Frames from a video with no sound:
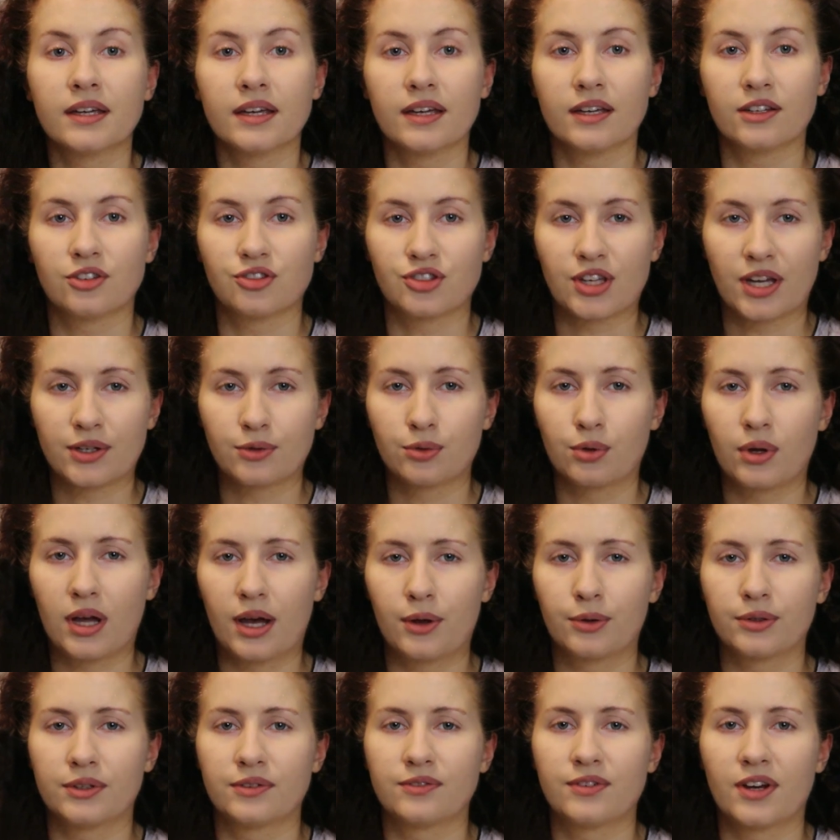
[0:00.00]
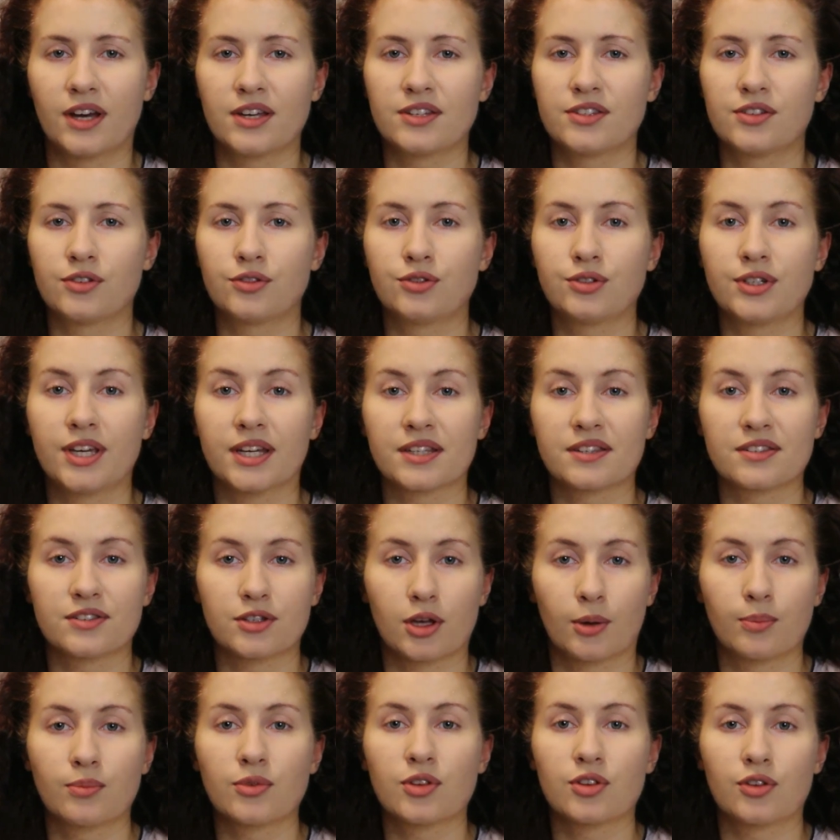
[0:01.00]
In general, I would advise you to get
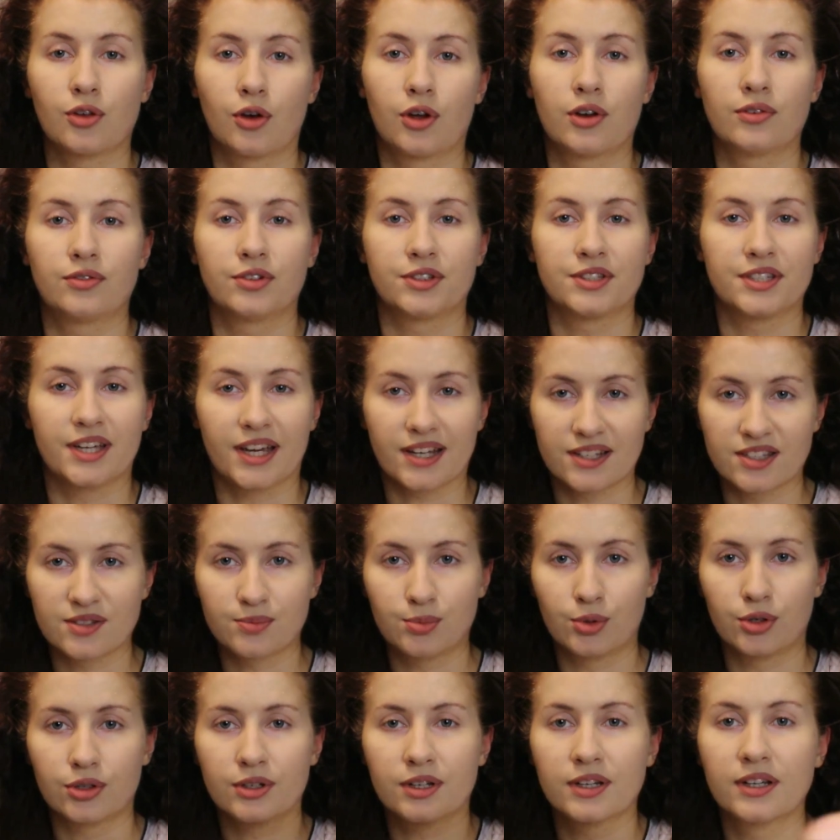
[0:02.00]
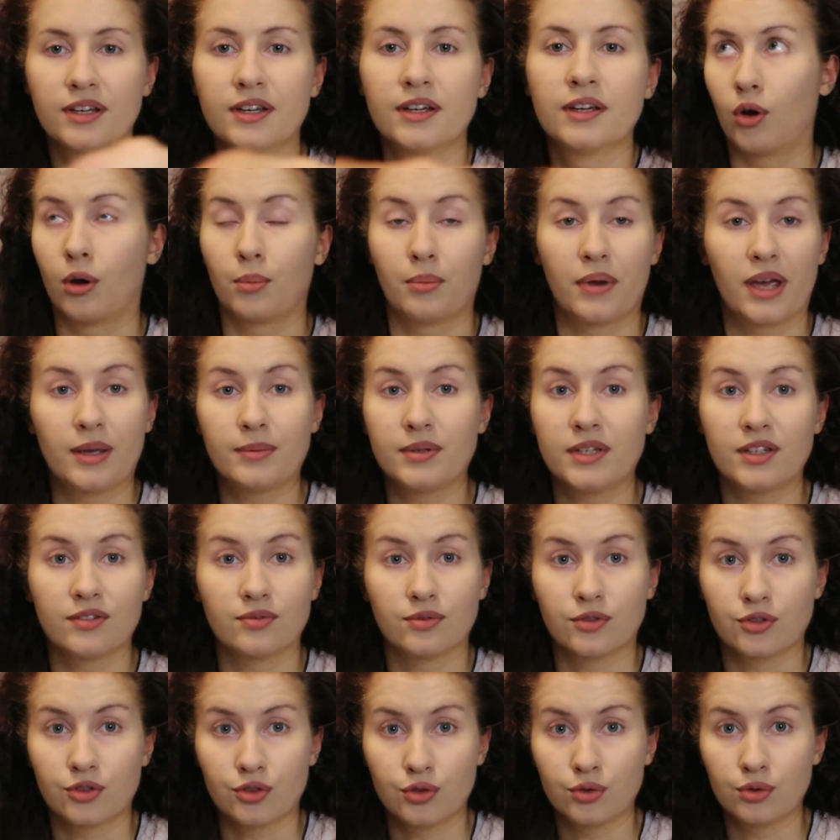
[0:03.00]
some sort of a textbook, or maybe
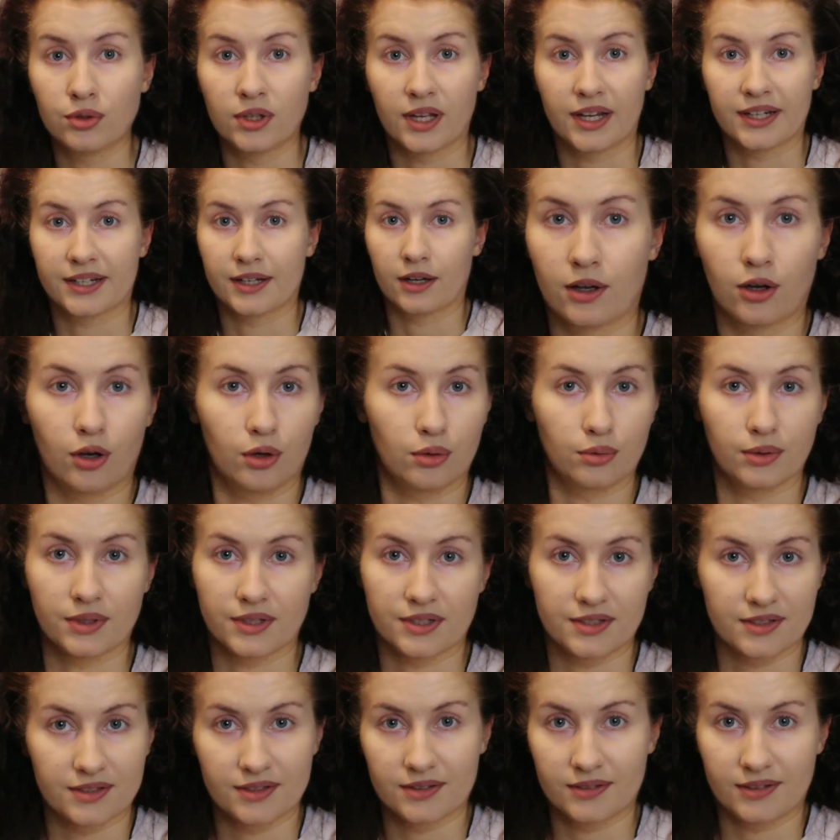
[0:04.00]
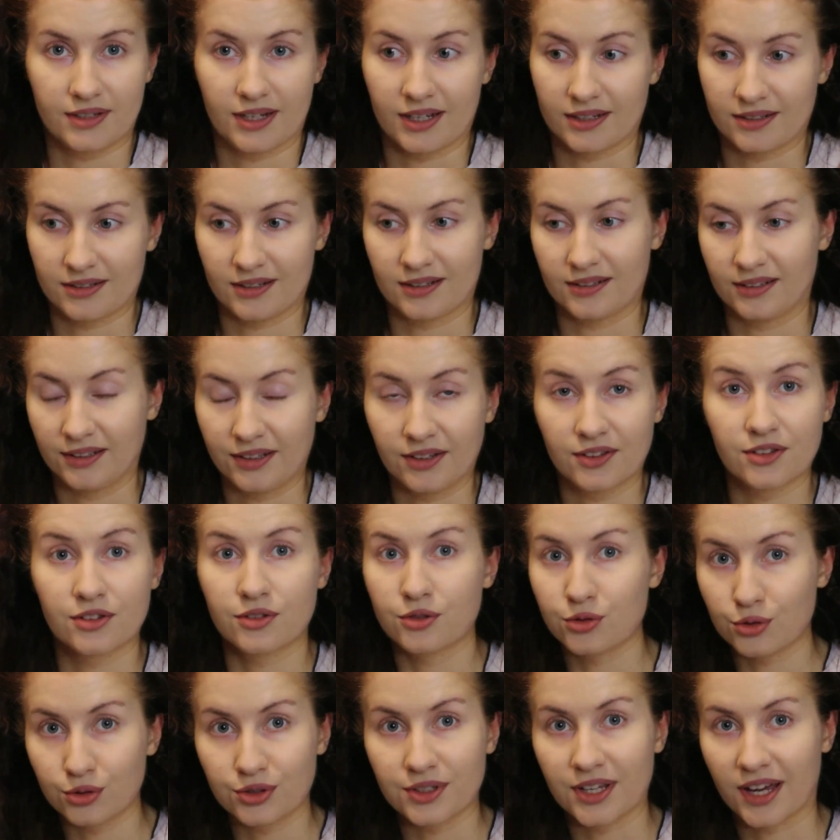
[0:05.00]
even 2, like I always get at least
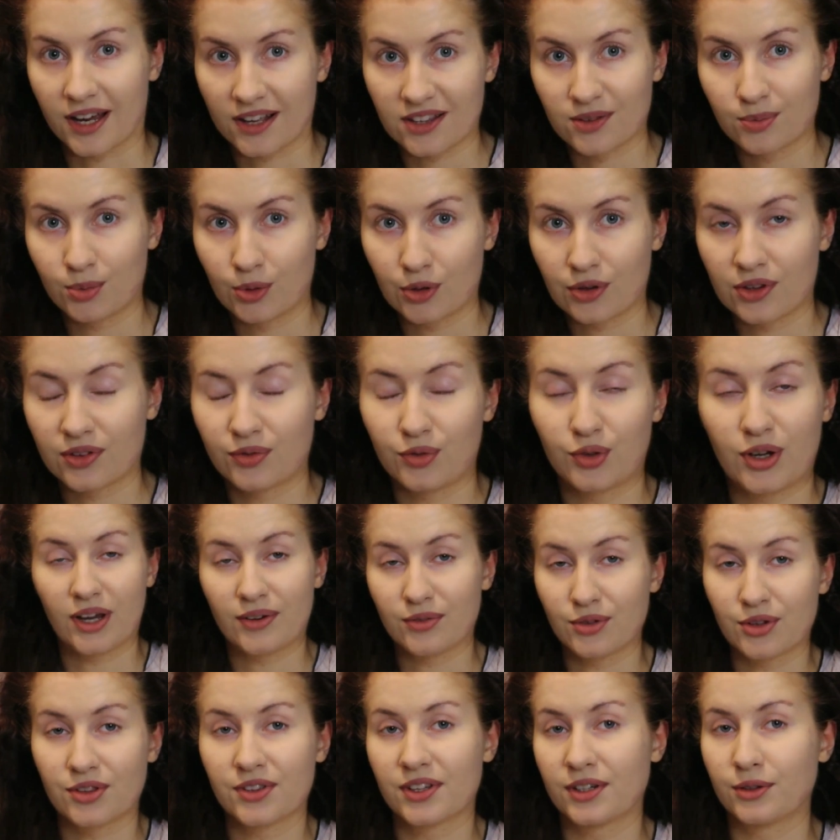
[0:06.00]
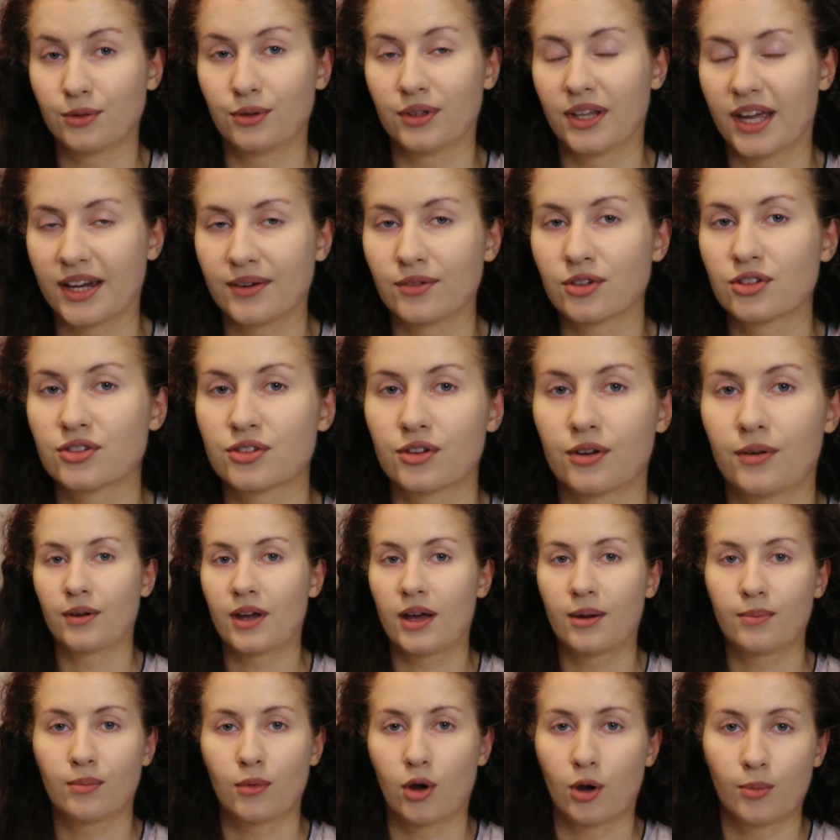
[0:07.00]
2 textbooks for every single language
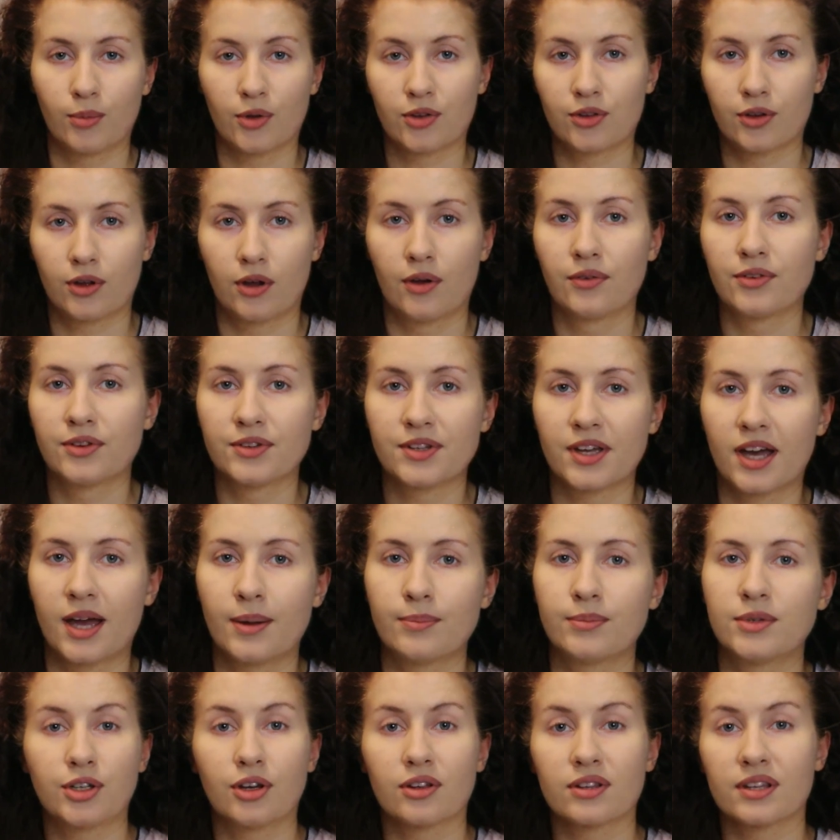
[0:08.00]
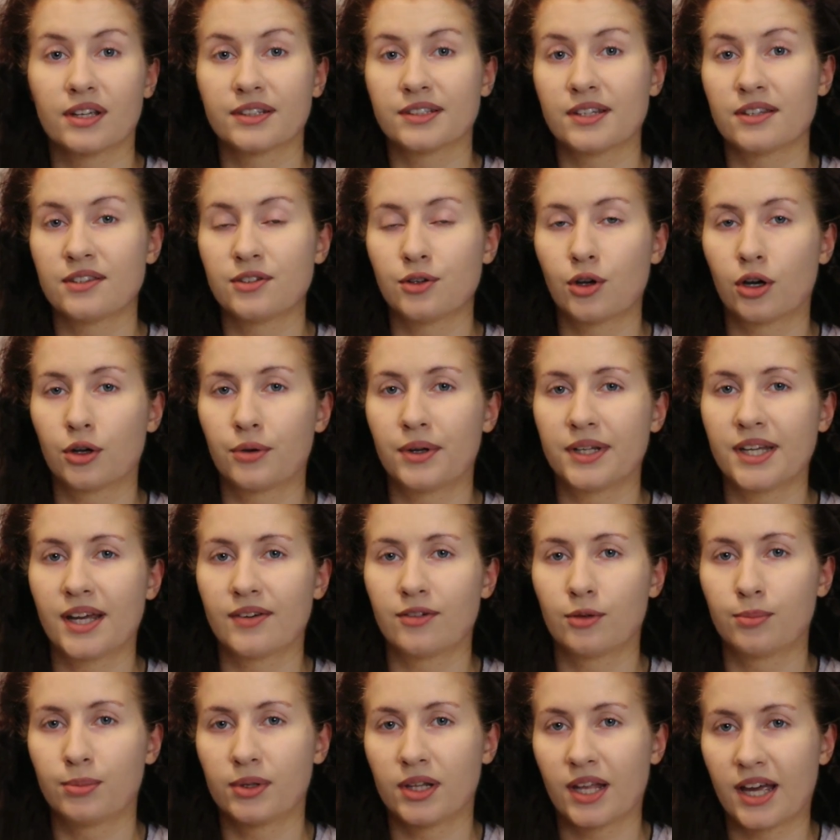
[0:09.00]
almost all of the time, because like this you already
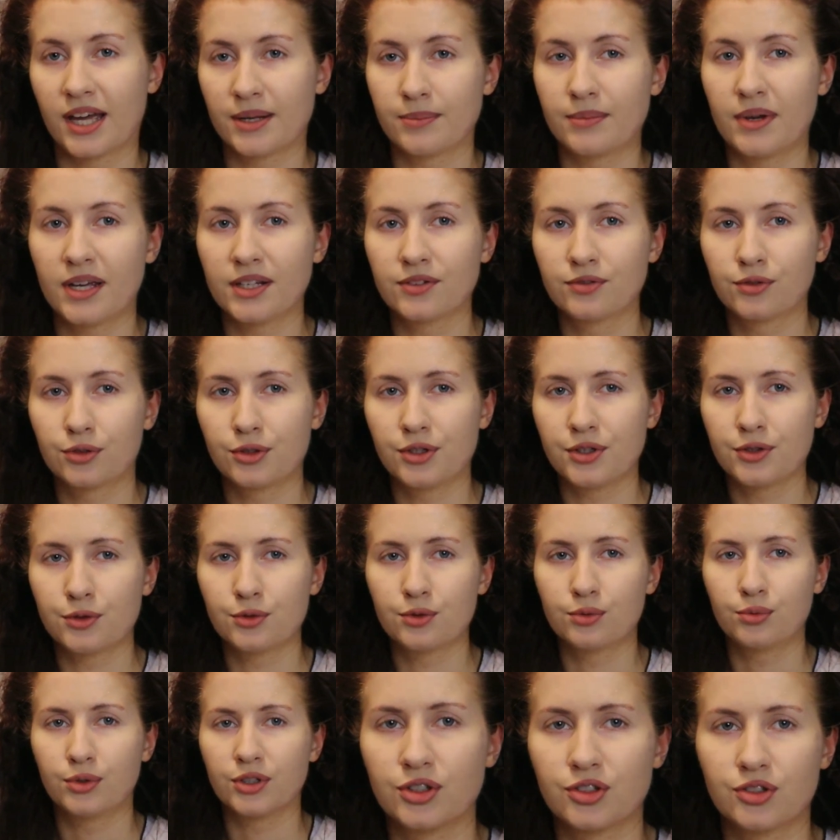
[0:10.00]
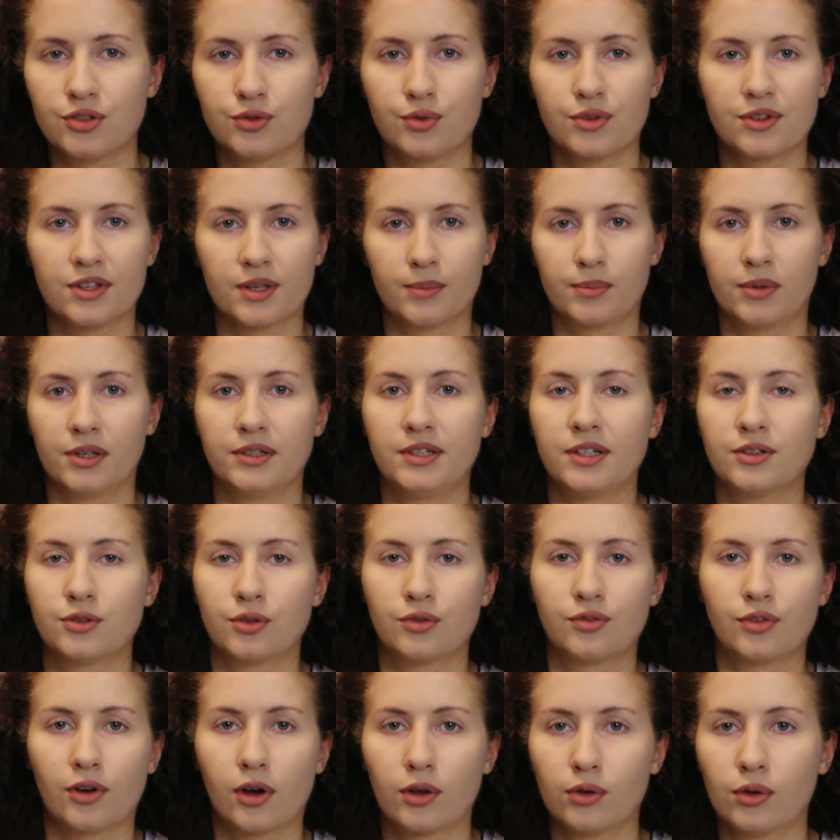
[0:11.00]
have a plan made for you which you simply need
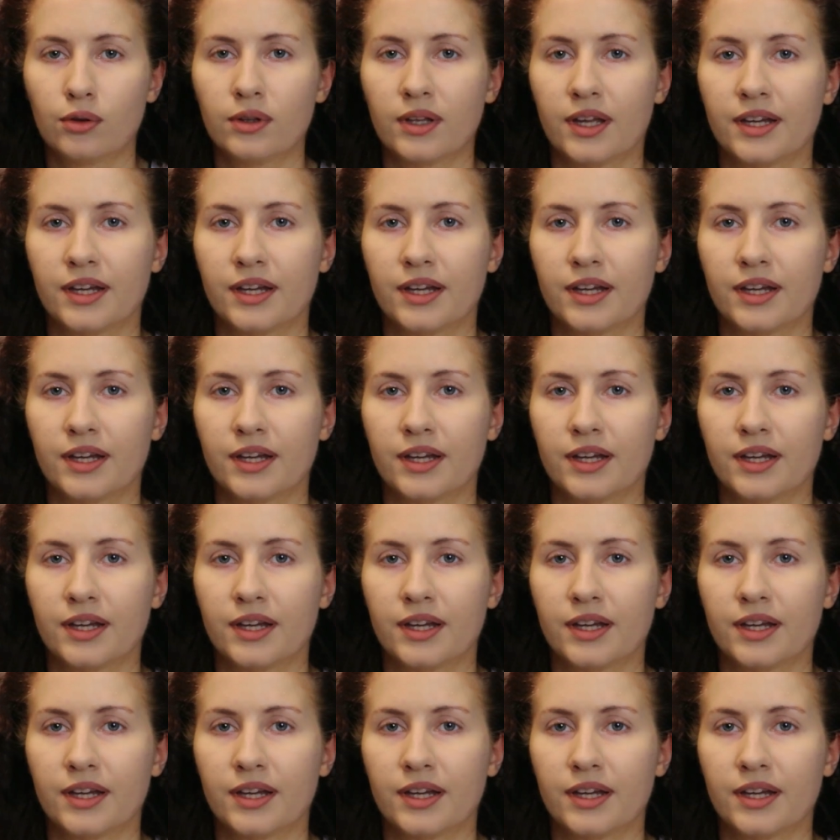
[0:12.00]
to follow.